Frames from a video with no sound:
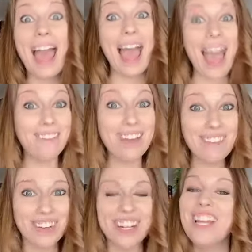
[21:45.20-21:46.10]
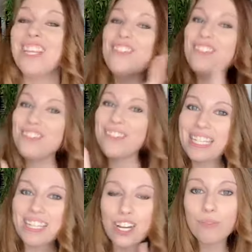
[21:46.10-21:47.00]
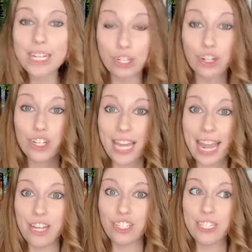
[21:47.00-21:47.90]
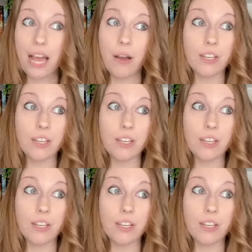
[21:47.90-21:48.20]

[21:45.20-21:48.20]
However, you do need to start researching agents now,